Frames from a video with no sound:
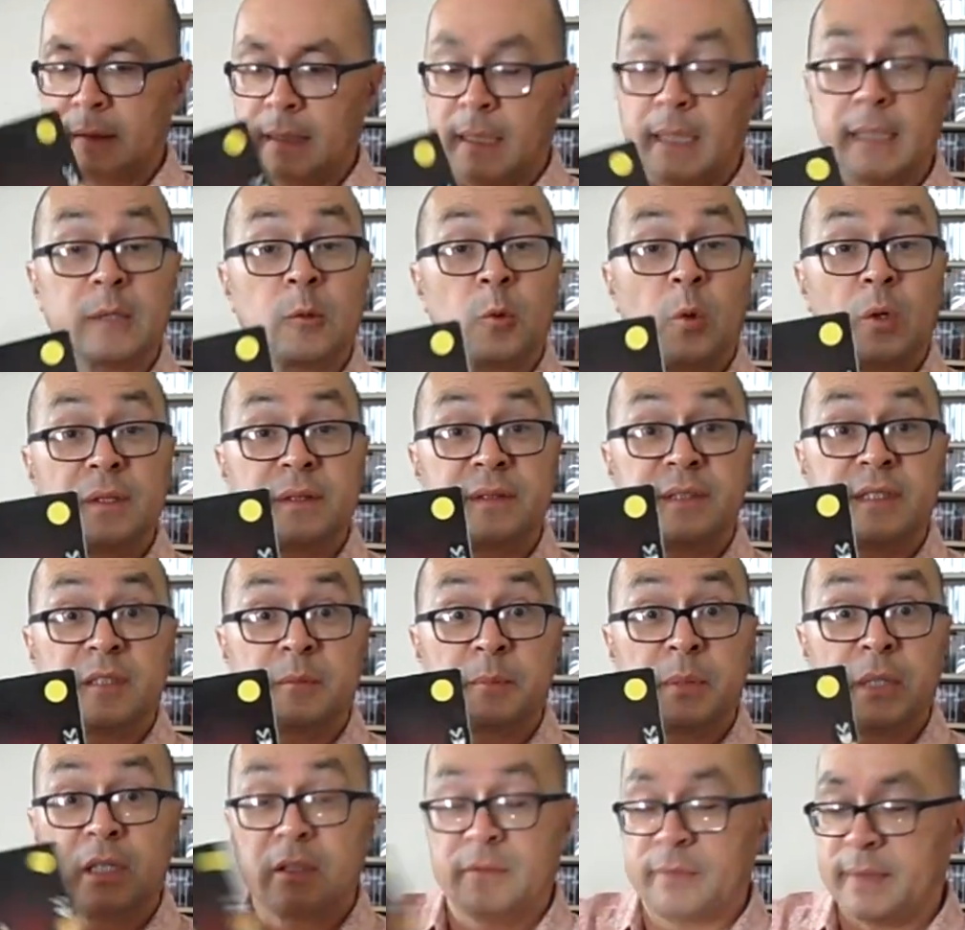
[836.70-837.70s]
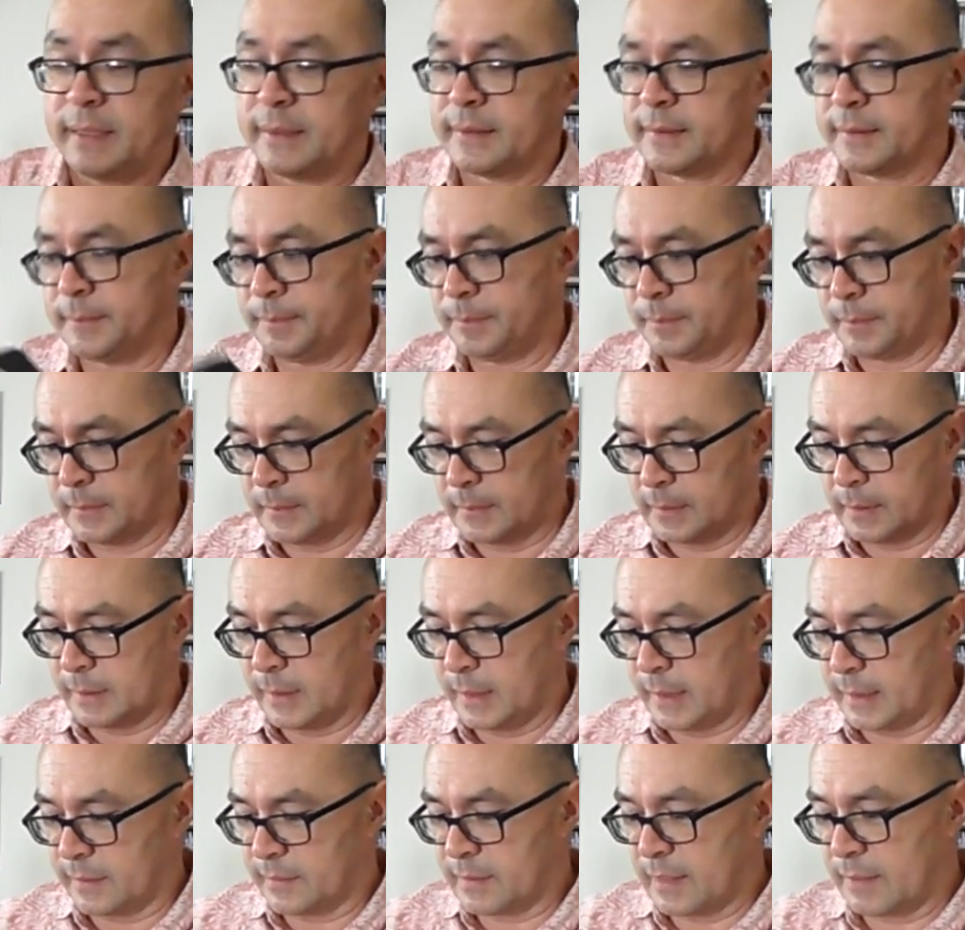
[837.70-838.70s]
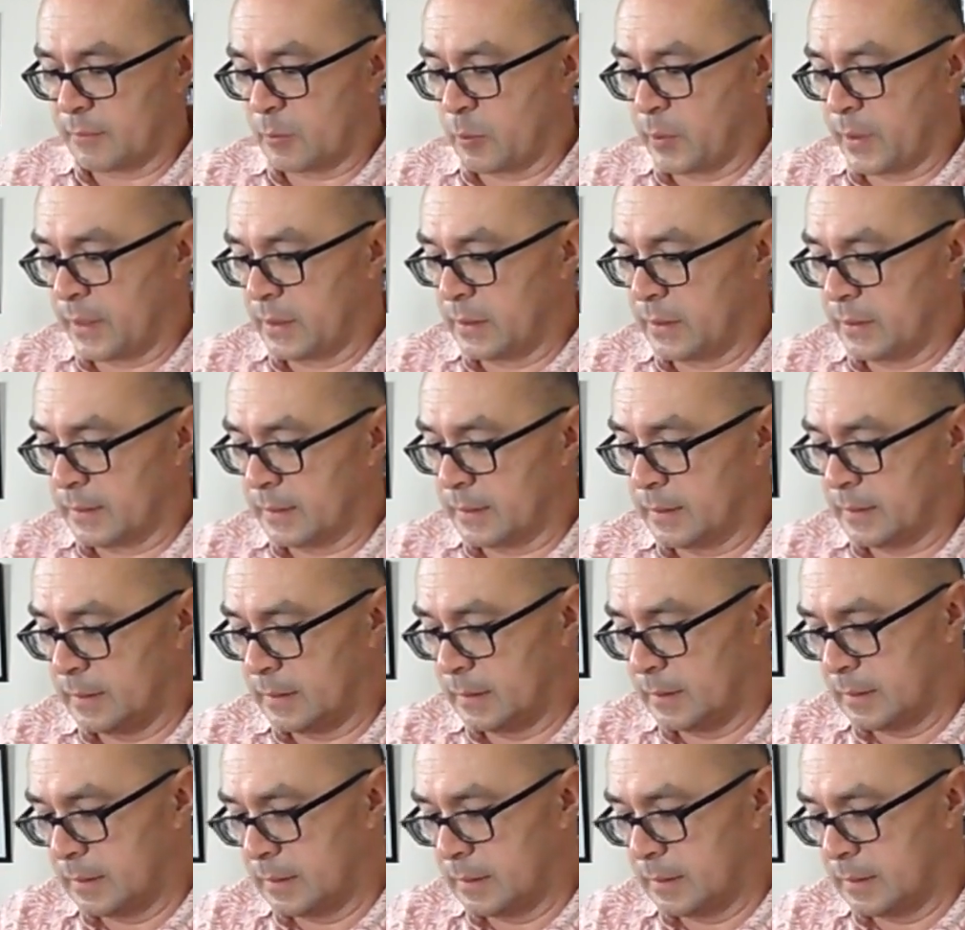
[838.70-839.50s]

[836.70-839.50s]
And the quality is perfect. Okay, let's have a quick look.